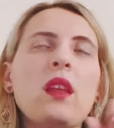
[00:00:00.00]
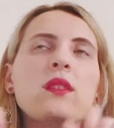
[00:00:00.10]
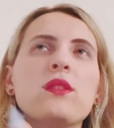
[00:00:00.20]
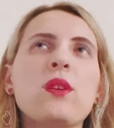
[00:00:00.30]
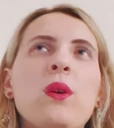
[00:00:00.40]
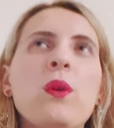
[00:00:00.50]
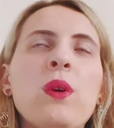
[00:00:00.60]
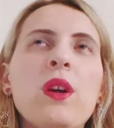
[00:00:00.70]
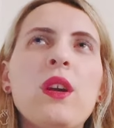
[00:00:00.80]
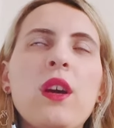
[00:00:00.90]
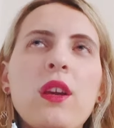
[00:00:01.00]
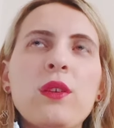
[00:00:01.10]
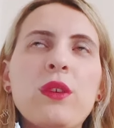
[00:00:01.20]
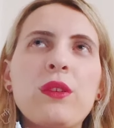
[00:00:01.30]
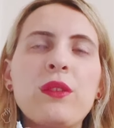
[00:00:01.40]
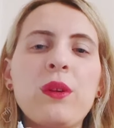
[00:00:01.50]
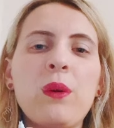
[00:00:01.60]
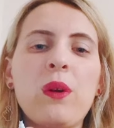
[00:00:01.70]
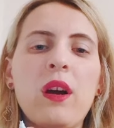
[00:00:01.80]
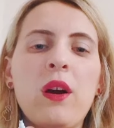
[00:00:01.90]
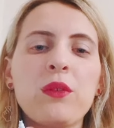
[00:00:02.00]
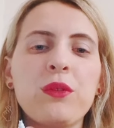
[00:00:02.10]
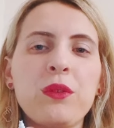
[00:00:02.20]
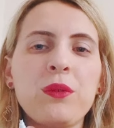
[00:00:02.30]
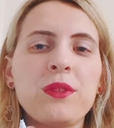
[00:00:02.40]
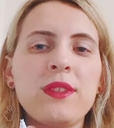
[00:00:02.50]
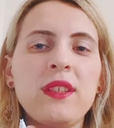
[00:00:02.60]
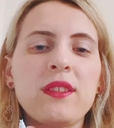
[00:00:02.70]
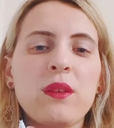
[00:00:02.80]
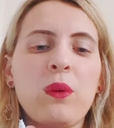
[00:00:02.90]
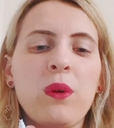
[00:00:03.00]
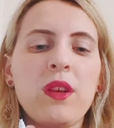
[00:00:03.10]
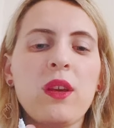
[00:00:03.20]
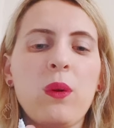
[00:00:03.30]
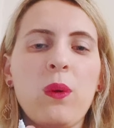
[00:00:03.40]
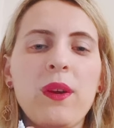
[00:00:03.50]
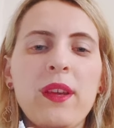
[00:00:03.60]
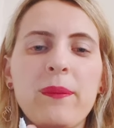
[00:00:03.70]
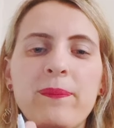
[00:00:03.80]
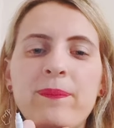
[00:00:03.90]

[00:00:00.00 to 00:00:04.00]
So you don't know how to use this kojeg.